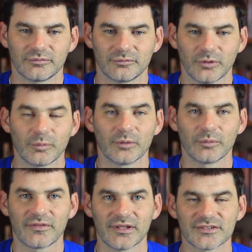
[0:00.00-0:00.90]
we went
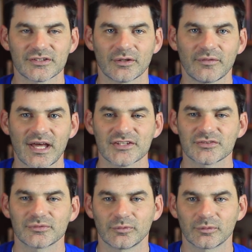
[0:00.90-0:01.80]
with it. So
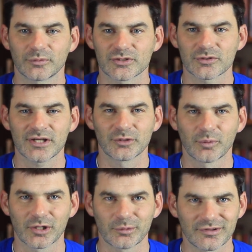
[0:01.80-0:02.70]
we're trying to
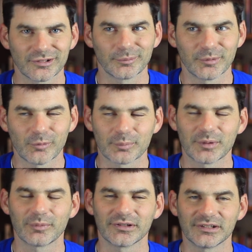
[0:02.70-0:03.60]
work with a little bit more
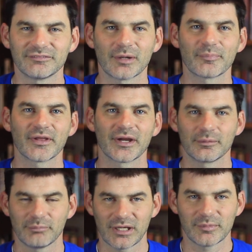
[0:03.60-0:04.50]
people that live up there
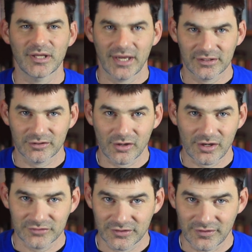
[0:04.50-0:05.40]
and maybe hand it
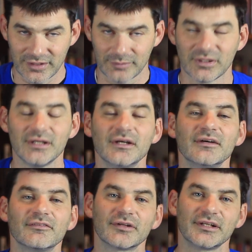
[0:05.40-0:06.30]
off to them
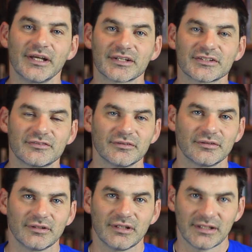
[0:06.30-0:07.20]
for the
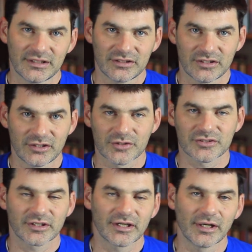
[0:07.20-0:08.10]
years
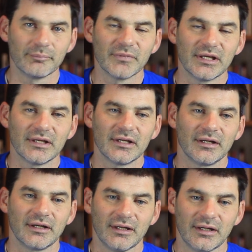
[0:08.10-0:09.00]
to come,
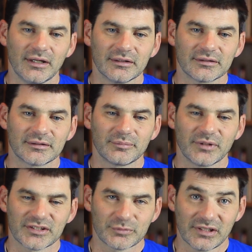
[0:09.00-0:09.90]

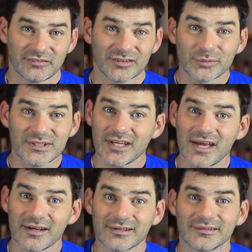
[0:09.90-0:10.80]
because we live in
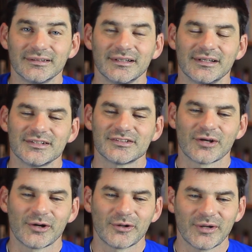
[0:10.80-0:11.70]
Louisiana.
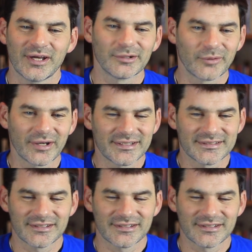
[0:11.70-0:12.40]
So anyways,